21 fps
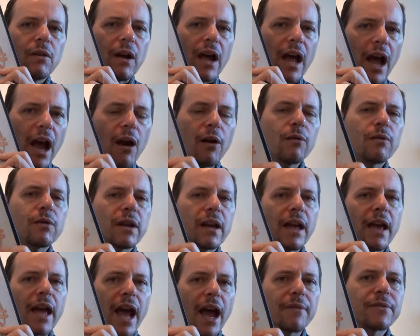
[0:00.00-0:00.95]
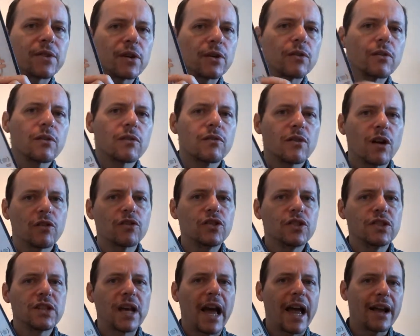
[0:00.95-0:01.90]
after
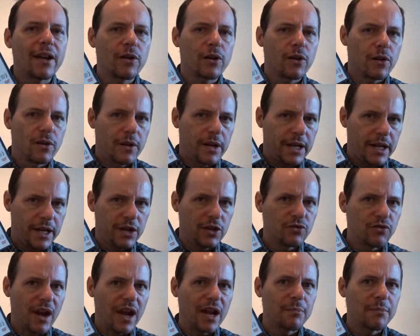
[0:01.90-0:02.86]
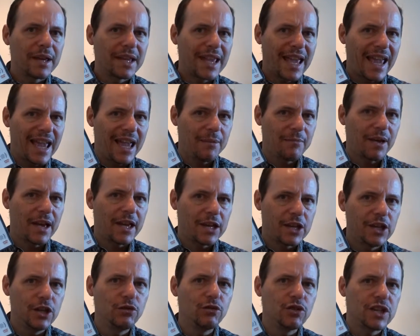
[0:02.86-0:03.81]
Crouching Tiger, Hidden Dragon became a
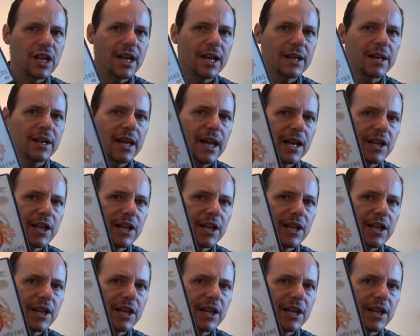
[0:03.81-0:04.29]
huge hit,